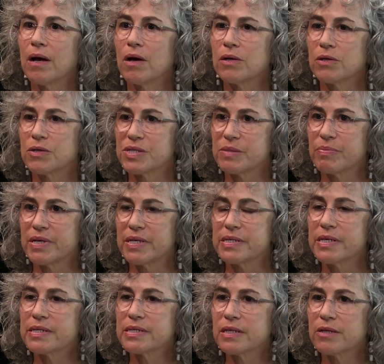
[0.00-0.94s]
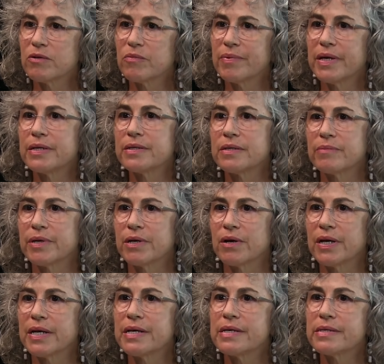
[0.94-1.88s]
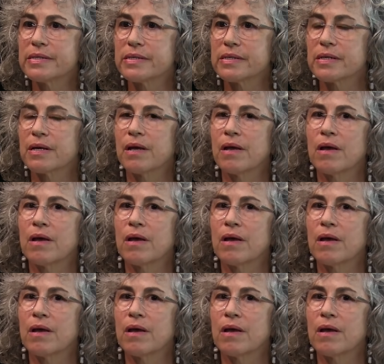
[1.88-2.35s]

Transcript: on our species a little bit, to be honest.